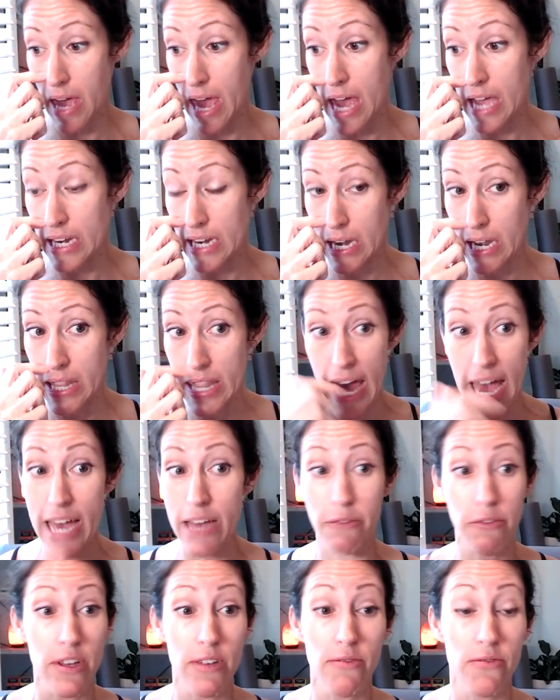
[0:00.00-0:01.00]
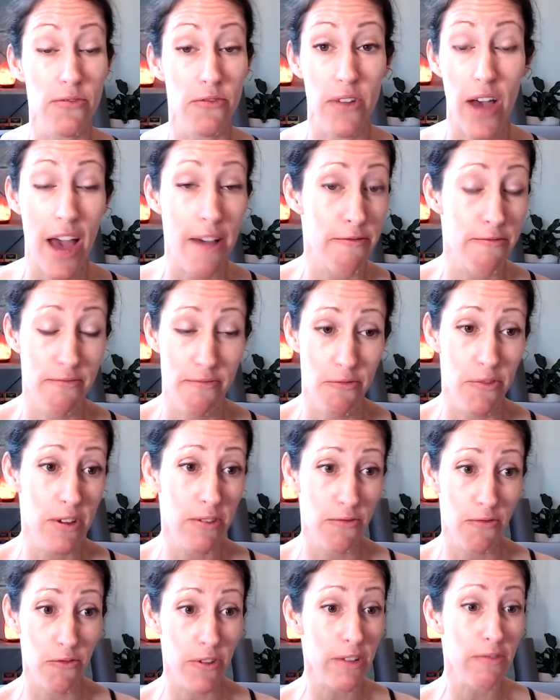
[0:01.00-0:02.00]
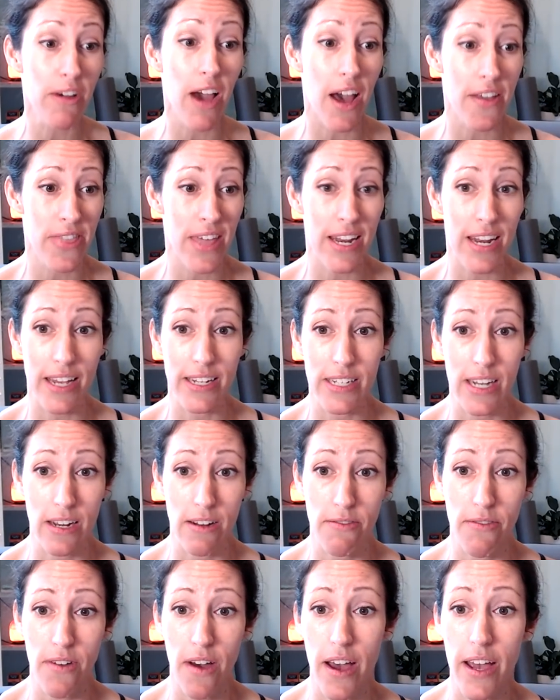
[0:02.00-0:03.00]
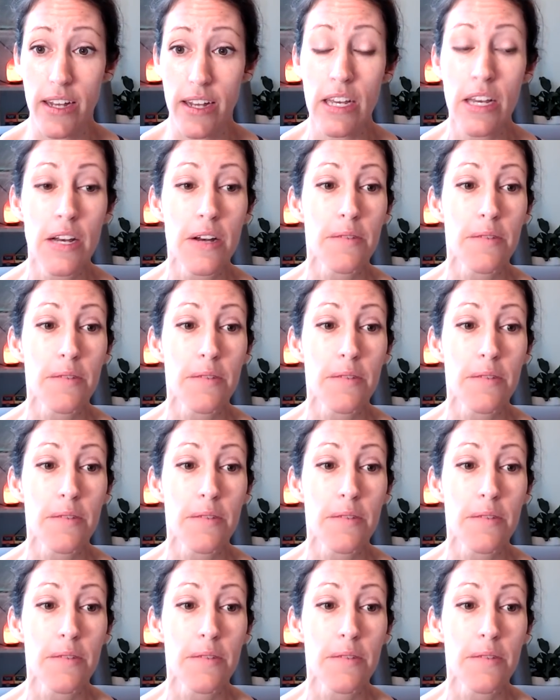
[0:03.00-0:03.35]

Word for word: and that we've I've, we've we've got that identified.